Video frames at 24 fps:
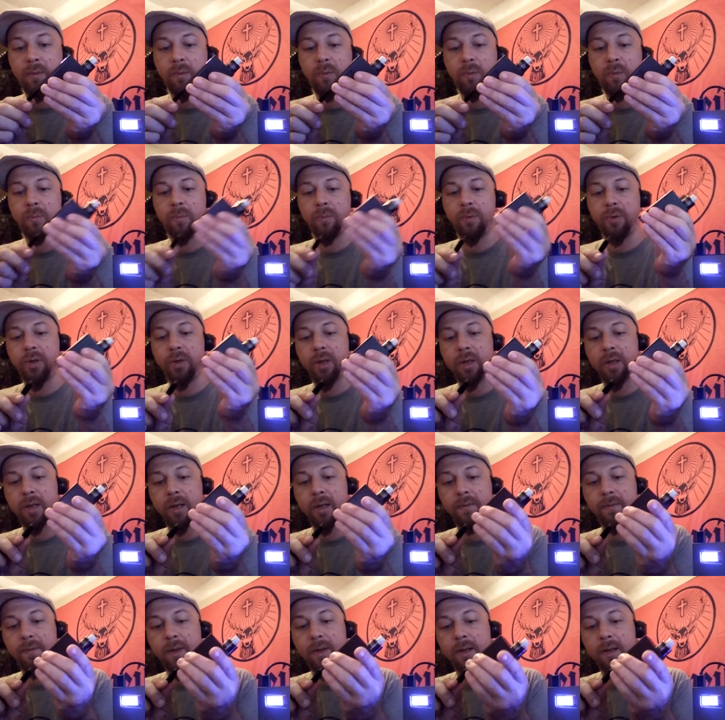Oh, shit,
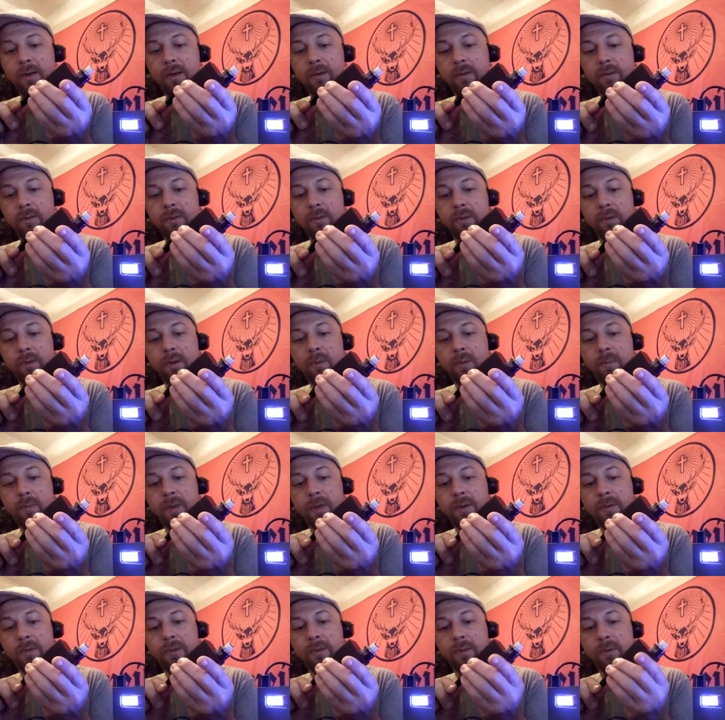I've got it. Nope,
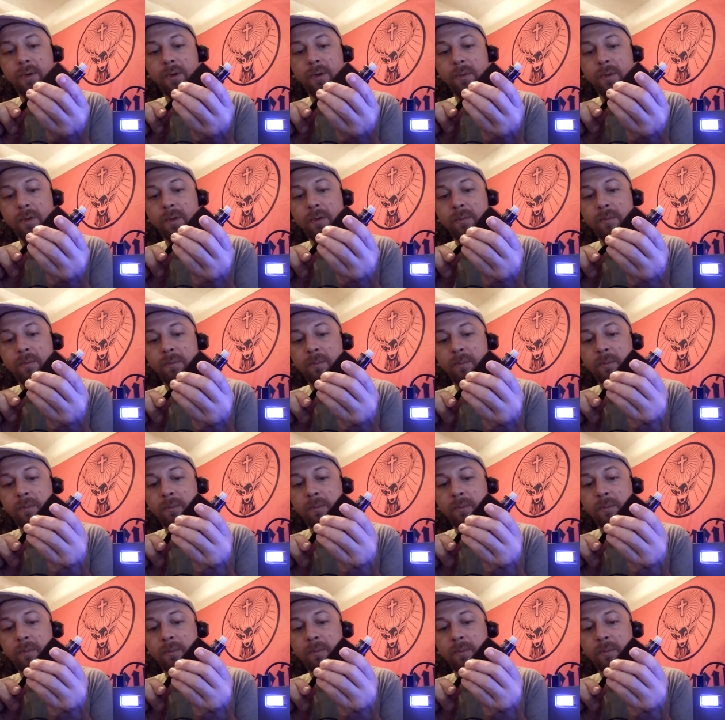that was the right way.